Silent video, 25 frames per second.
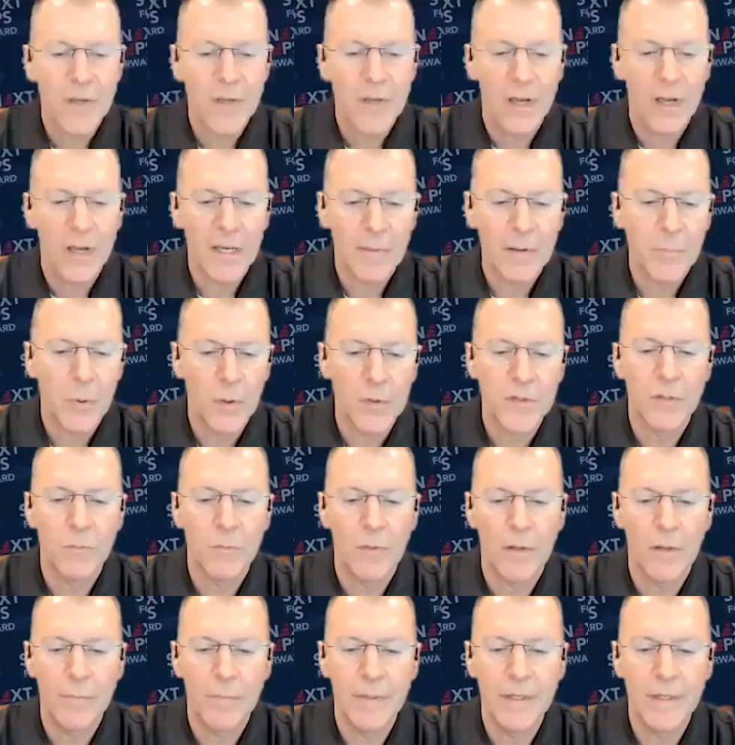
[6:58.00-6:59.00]
about personal
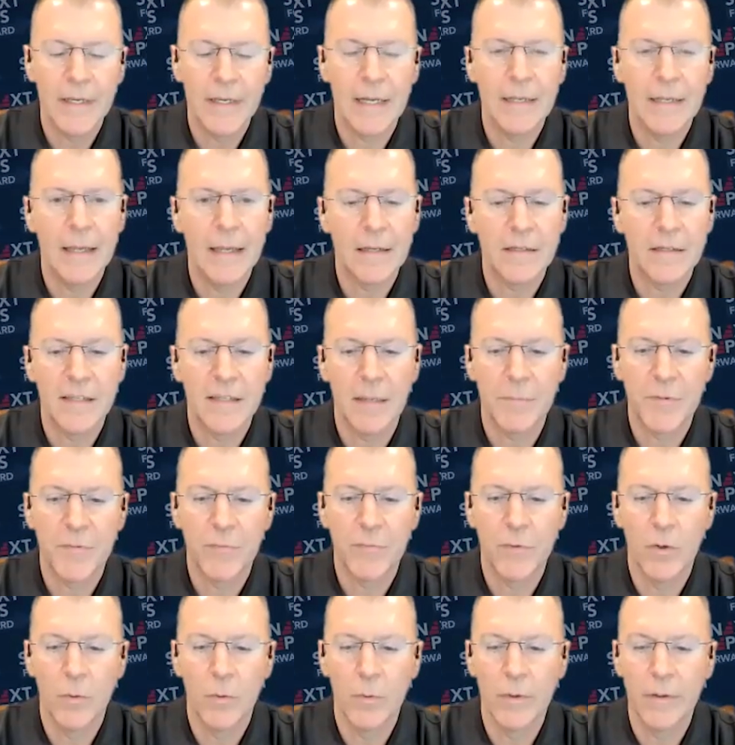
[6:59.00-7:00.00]
well-being and next steps
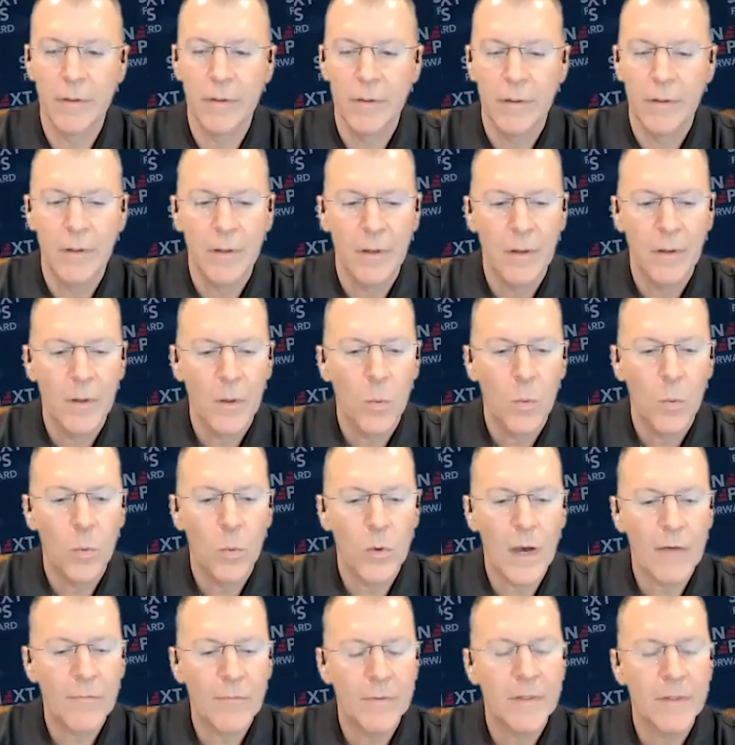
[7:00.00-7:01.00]
forward,
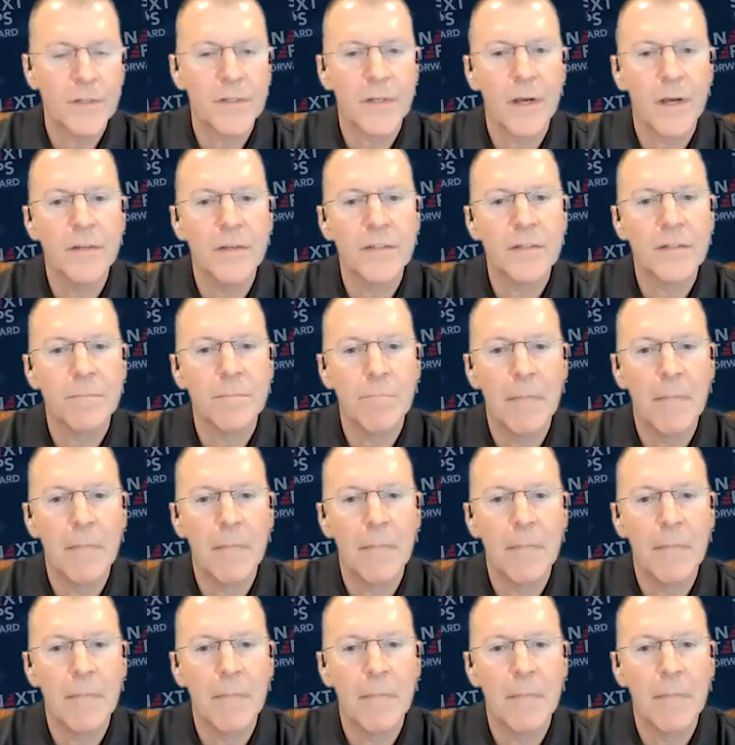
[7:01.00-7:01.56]
we often discuss